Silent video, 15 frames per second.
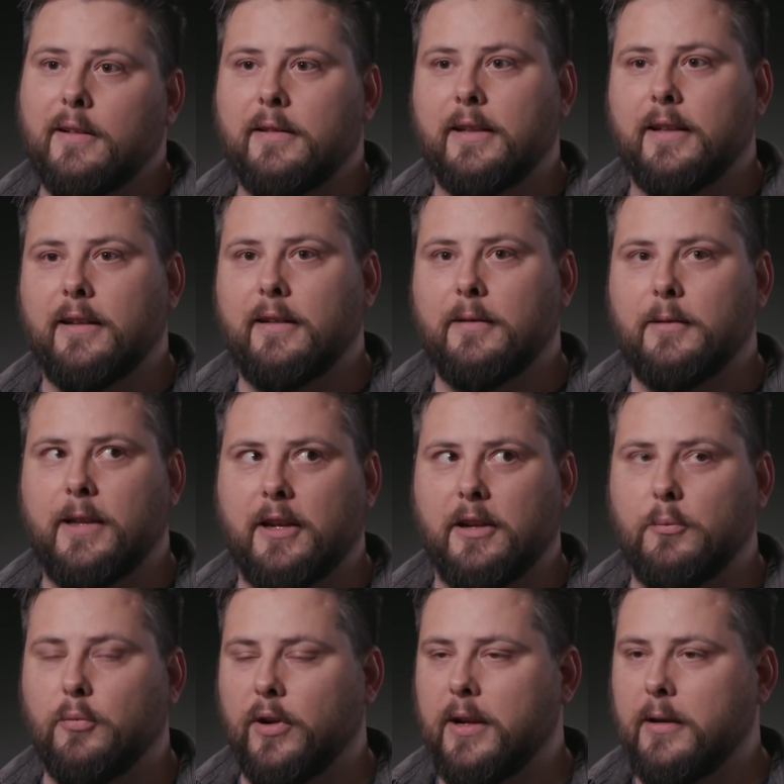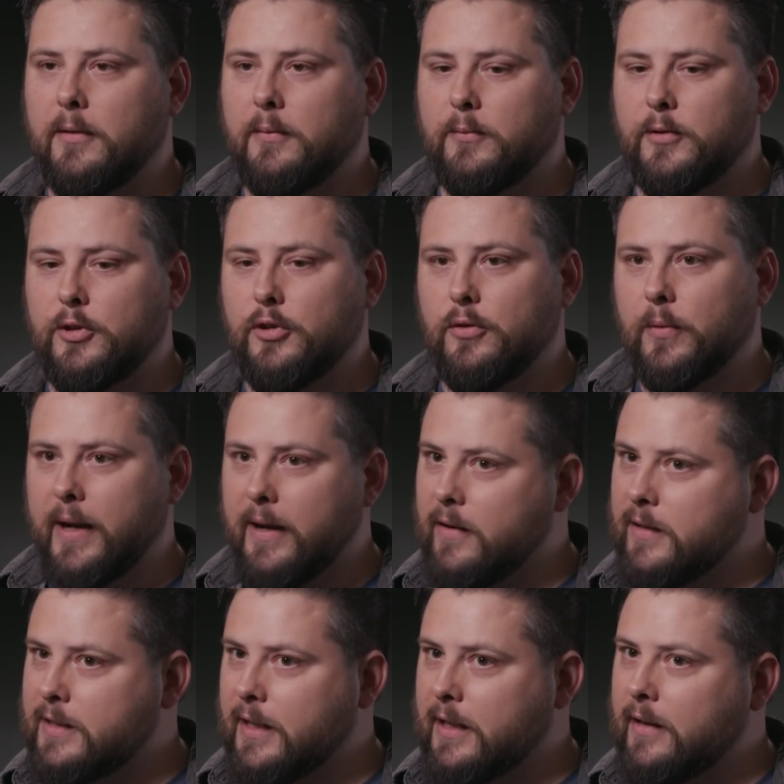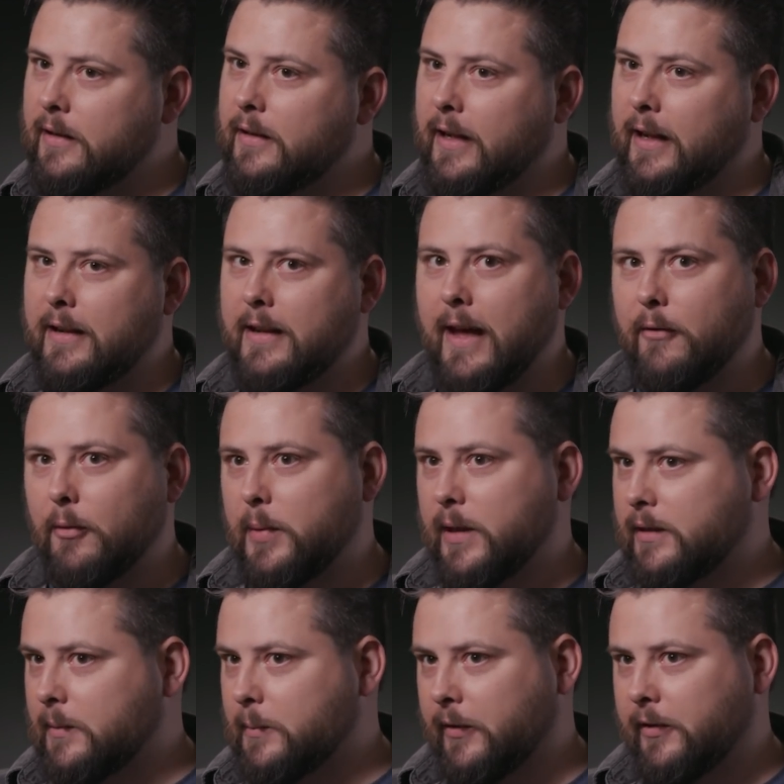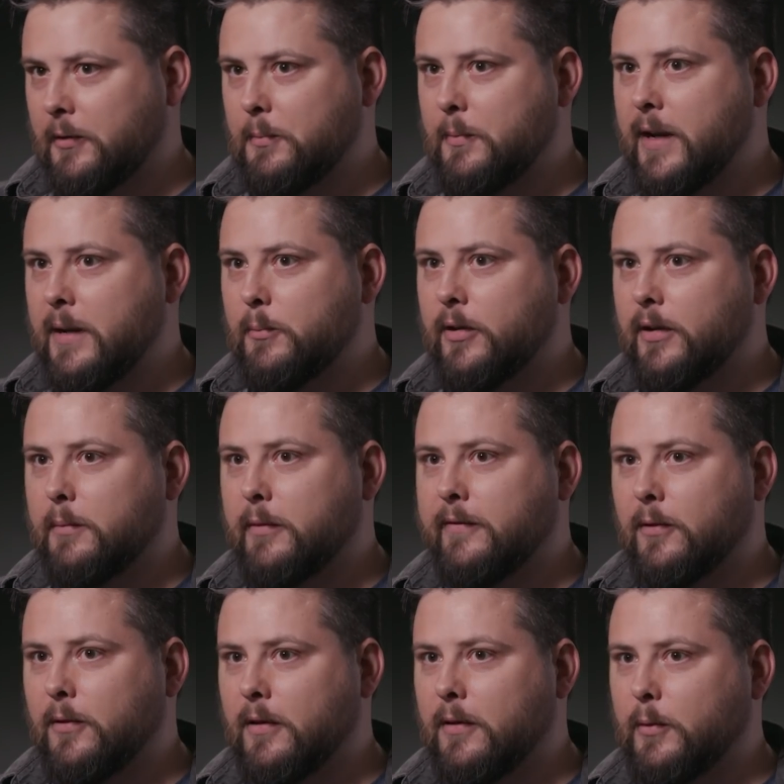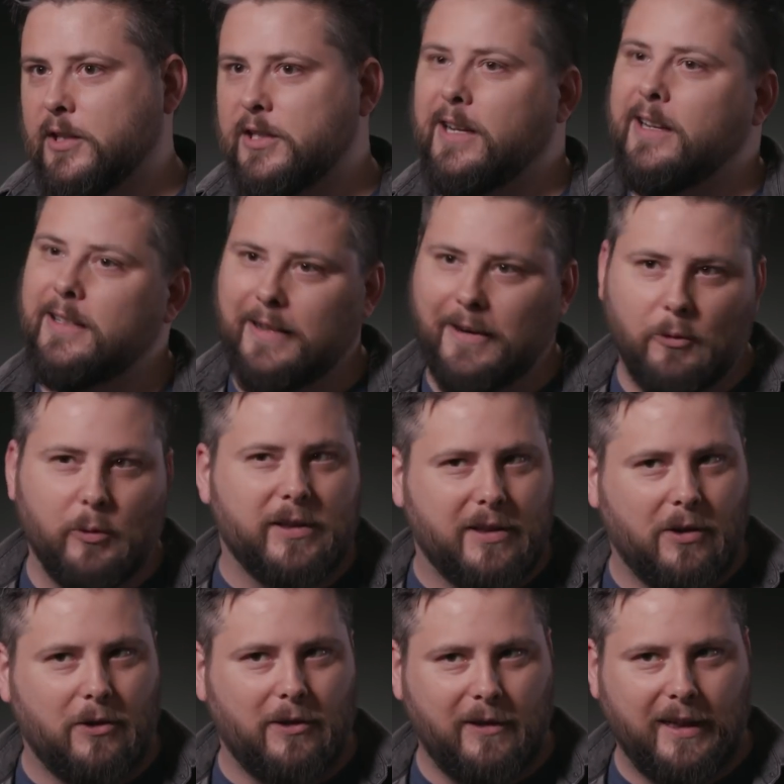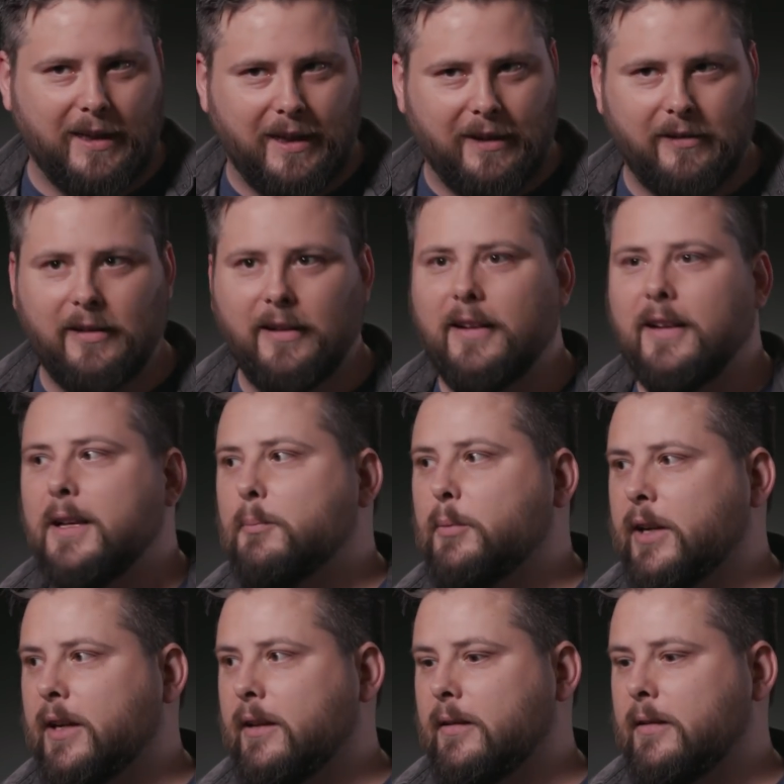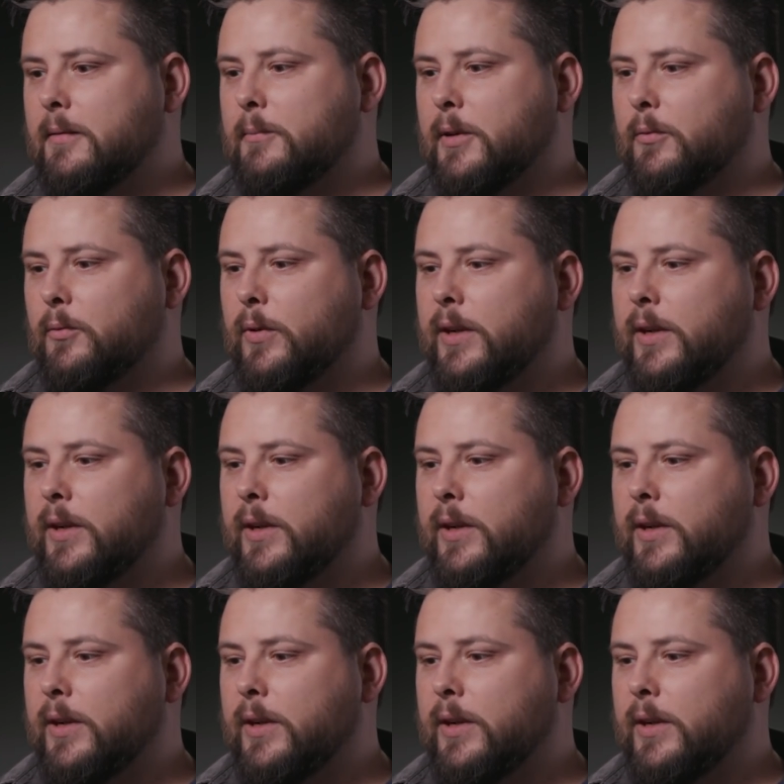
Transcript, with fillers: that, that could bring new readers in that had never picked up a Superman book before, which is everyone's goal, I guess. But sure, but